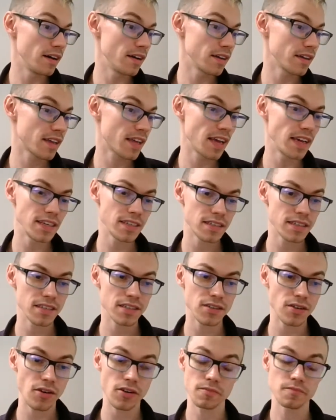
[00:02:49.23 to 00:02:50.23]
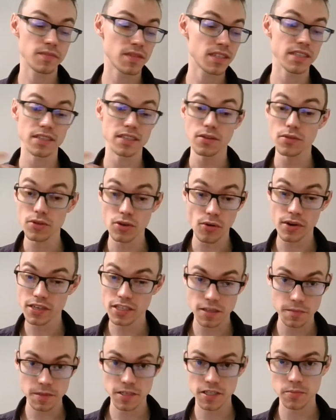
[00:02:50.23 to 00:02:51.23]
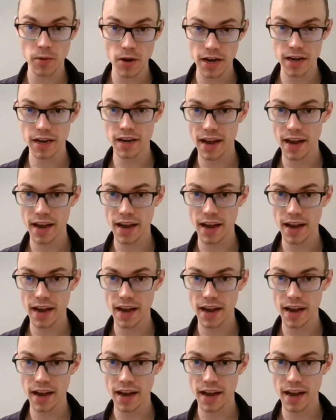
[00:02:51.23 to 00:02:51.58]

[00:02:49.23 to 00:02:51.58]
Cases are still going to be spreading